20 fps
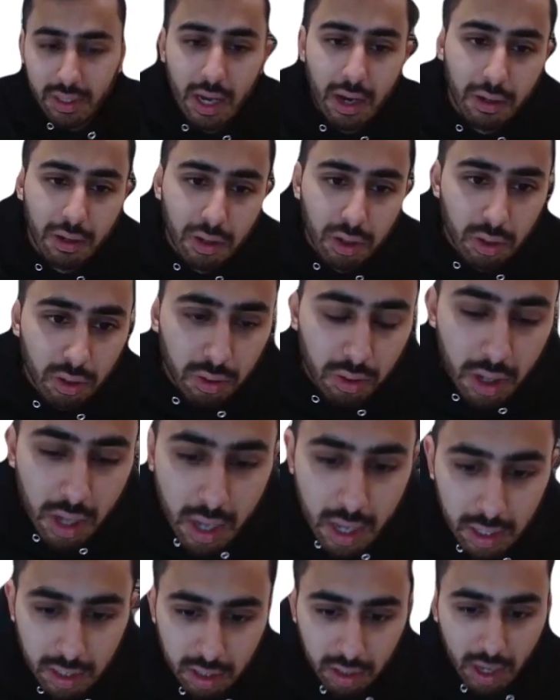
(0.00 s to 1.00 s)
out to
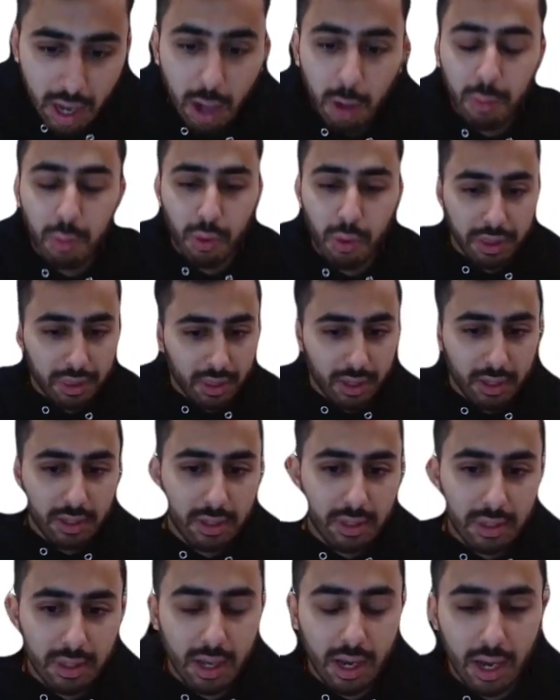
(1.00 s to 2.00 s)
help with
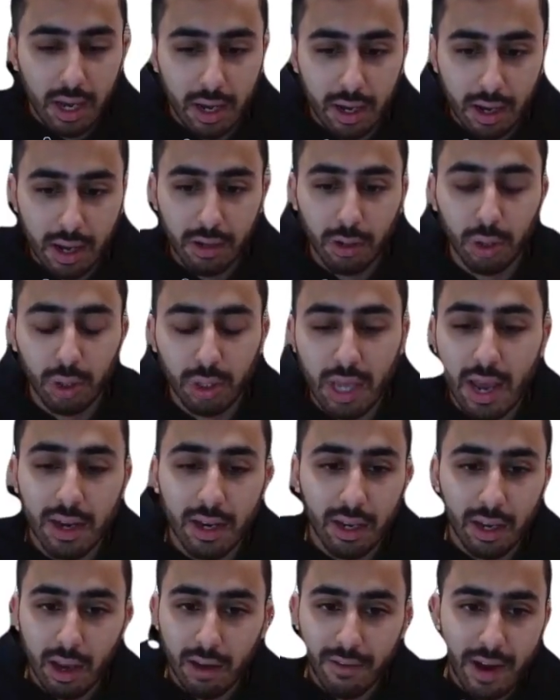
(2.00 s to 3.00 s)
this
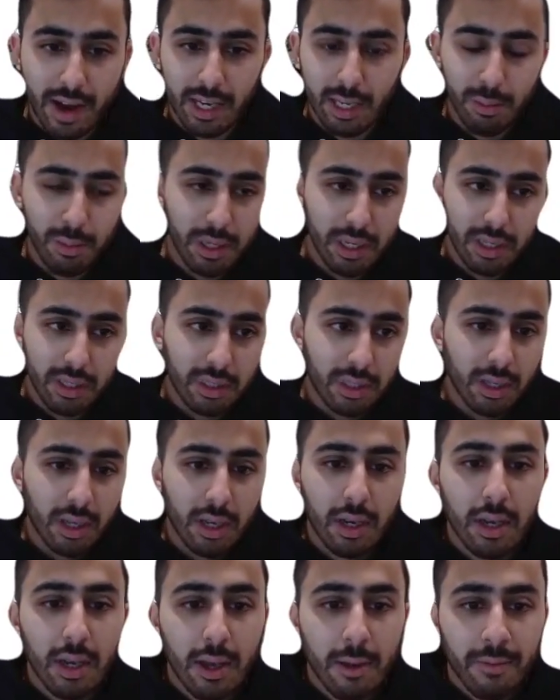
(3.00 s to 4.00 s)
understanding of IDPs.
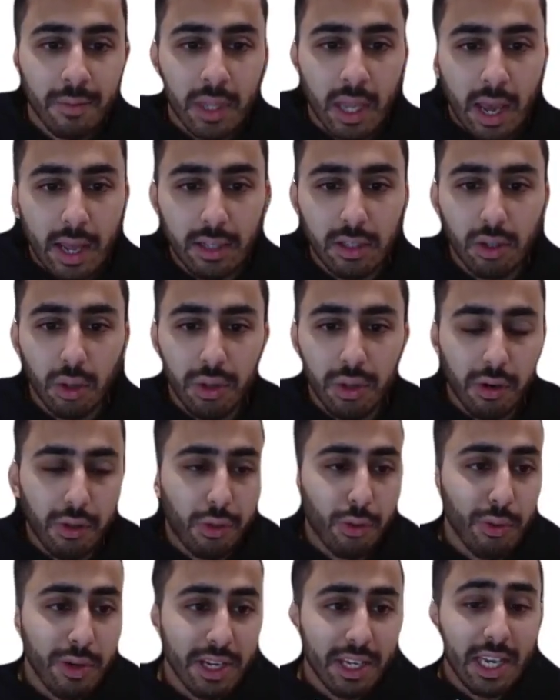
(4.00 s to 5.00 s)
And so there are
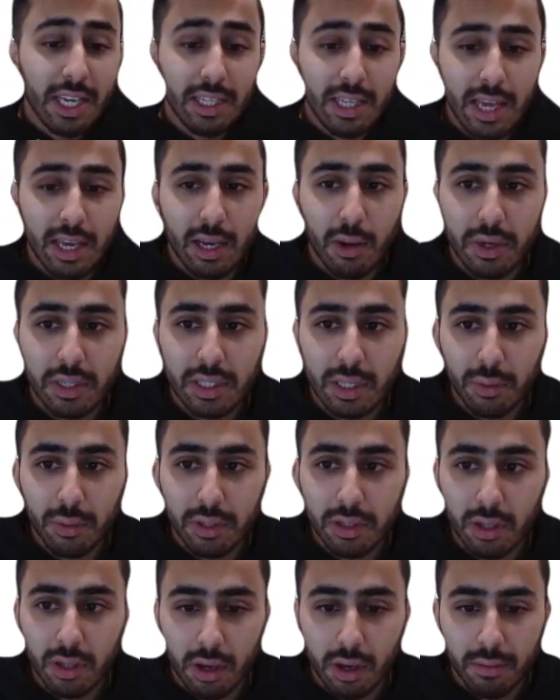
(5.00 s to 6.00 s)
3 key takeaways that we
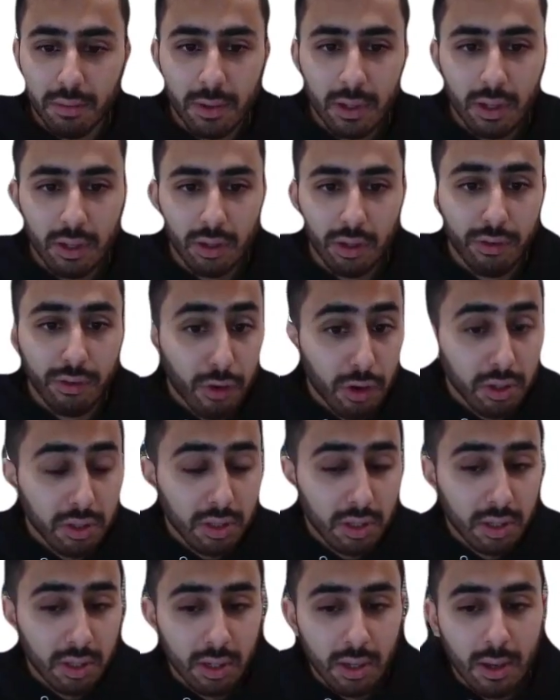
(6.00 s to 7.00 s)
saw. The
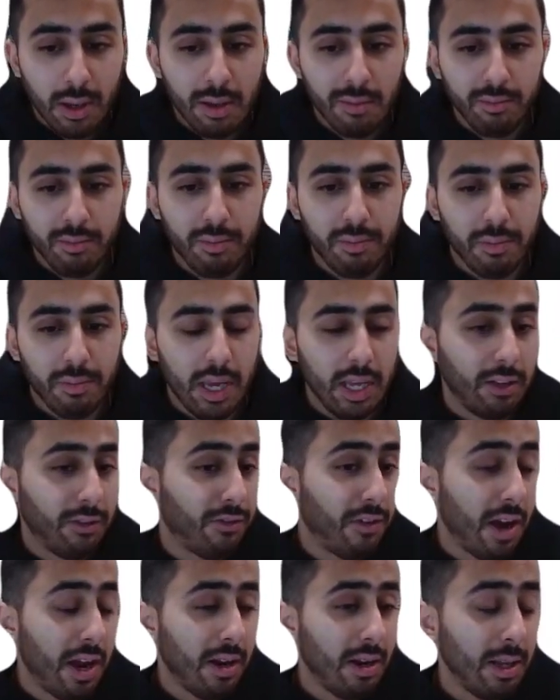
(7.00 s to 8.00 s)
first,
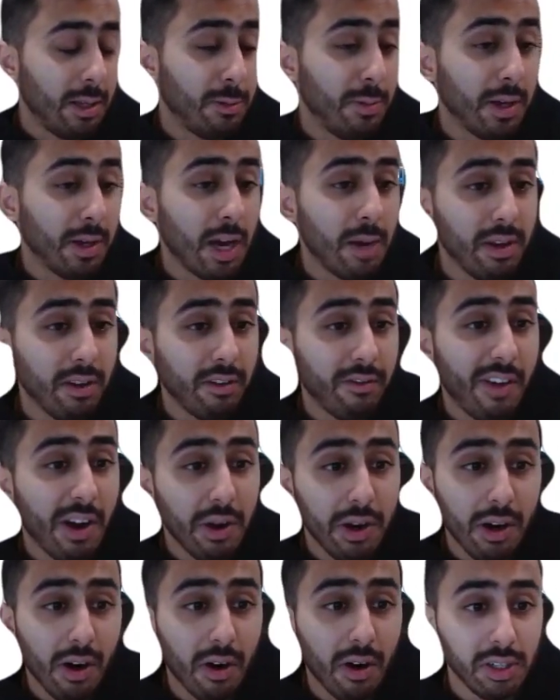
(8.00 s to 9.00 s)
it's becoming
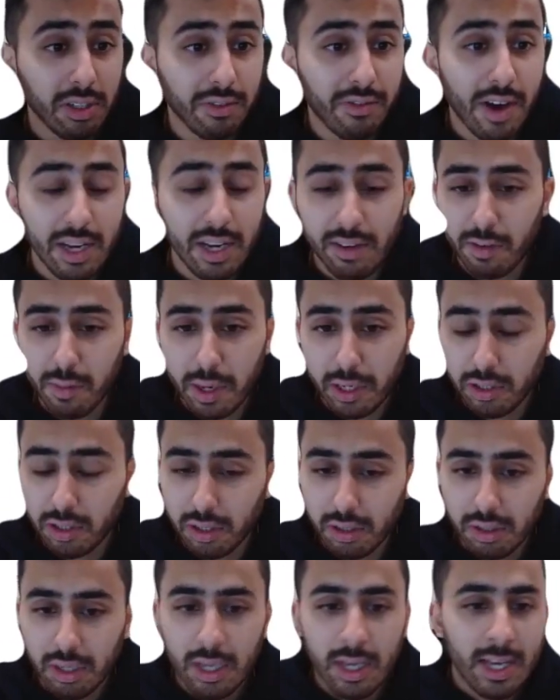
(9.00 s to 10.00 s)
very hard to find
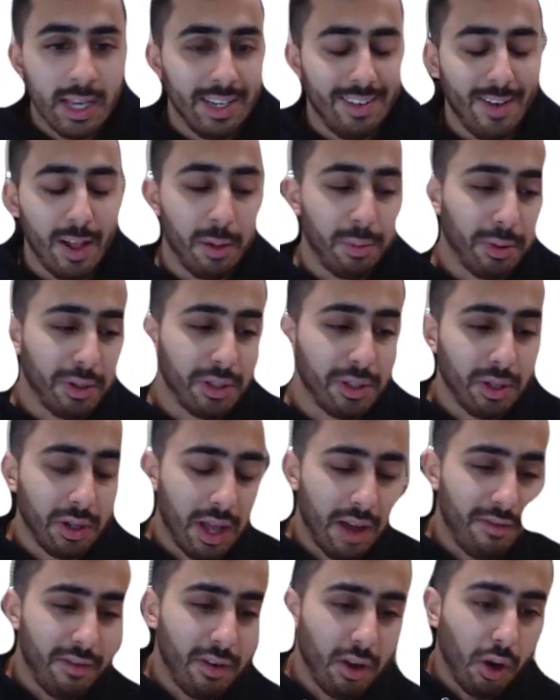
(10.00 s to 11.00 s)
information. Developers still
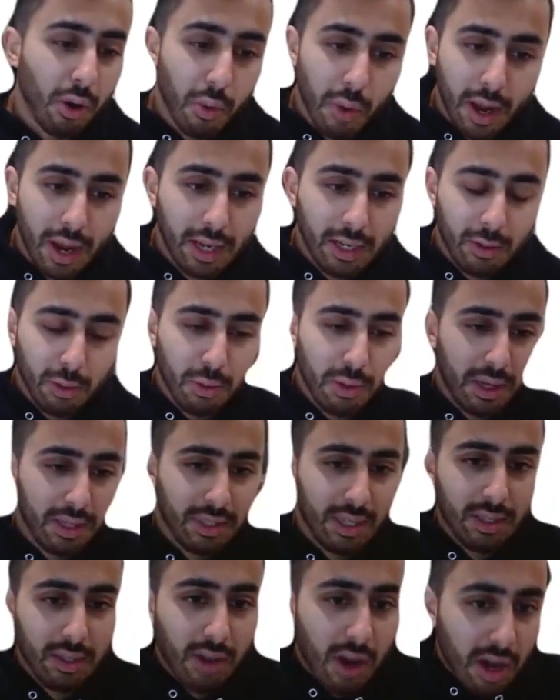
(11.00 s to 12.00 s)
have no way to
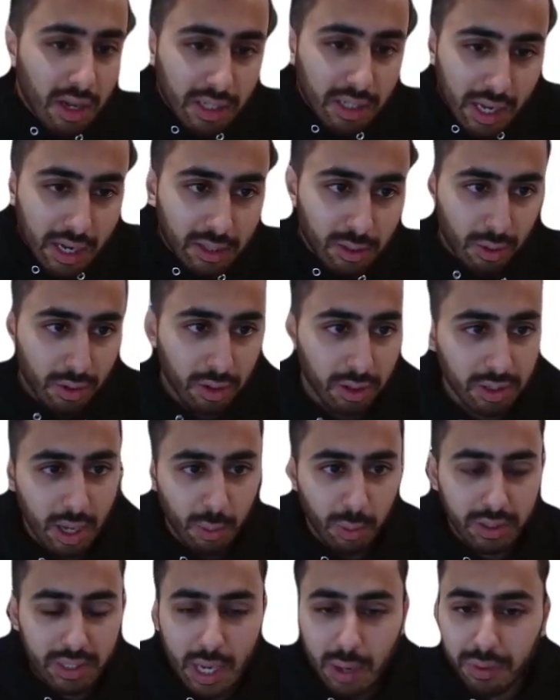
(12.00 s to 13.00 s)
assess context, to understand
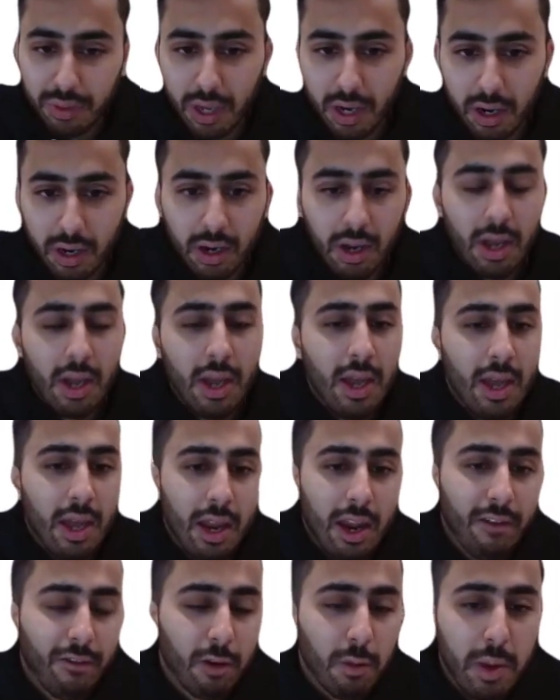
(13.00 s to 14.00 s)
what's out there.
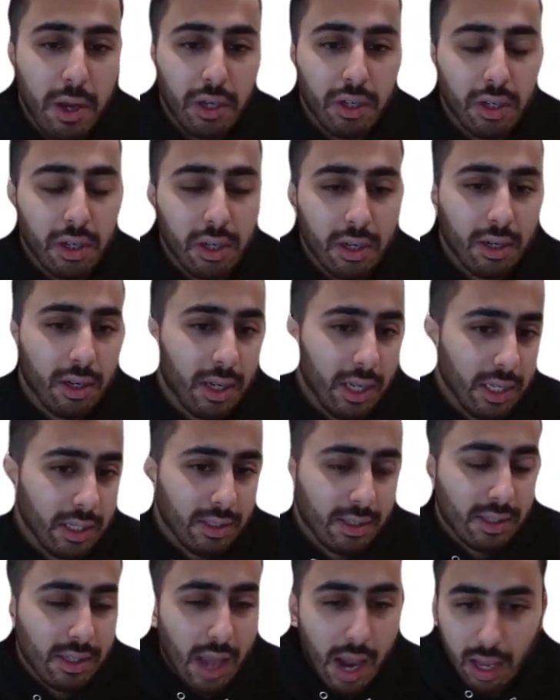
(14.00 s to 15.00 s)
Information is
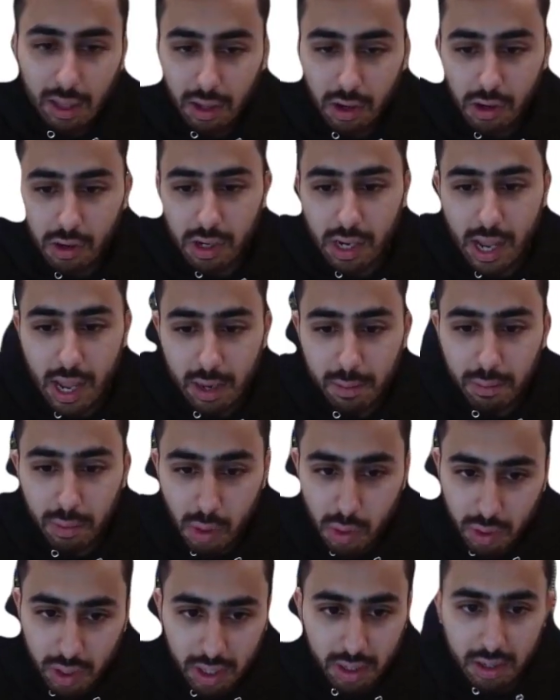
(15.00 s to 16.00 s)
siloed and
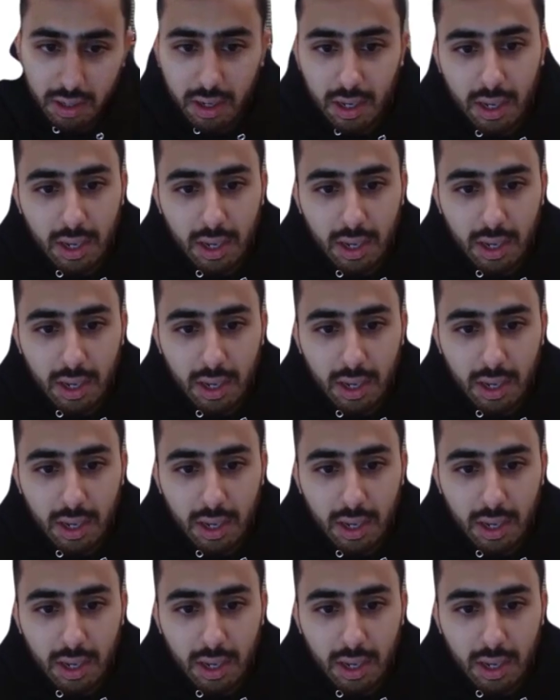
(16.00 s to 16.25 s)
broken.